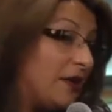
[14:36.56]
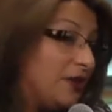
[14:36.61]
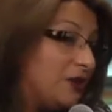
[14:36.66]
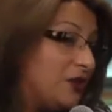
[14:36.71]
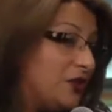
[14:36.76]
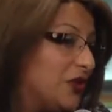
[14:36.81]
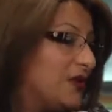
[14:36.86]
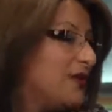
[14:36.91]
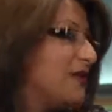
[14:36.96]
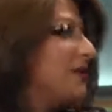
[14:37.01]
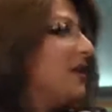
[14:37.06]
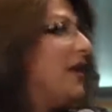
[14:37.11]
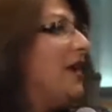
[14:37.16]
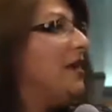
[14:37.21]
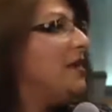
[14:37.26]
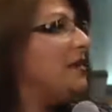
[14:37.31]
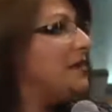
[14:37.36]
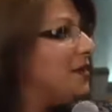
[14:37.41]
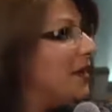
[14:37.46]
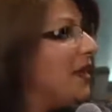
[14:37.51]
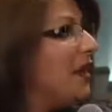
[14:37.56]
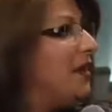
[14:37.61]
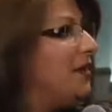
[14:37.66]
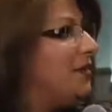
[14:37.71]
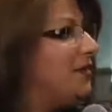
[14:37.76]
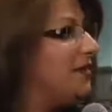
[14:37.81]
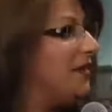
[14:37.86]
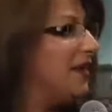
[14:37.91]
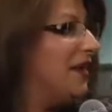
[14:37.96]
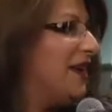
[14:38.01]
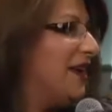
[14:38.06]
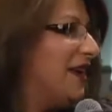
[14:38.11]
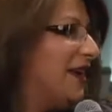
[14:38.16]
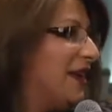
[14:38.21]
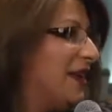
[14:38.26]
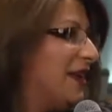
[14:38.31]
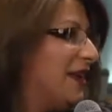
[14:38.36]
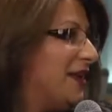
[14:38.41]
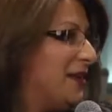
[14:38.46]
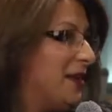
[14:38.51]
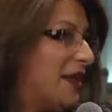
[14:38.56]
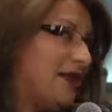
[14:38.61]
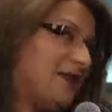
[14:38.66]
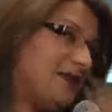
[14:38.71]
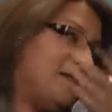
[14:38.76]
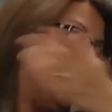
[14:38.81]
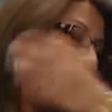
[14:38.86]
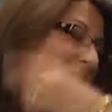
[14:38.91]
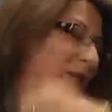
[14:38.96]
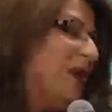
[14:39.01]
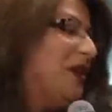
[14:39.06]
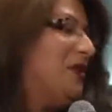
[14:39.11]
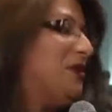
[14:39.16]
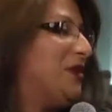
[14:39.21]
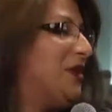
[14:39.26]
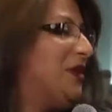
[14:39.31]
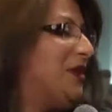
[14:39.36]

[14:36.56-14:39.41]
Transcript: just see it. As they mentioned,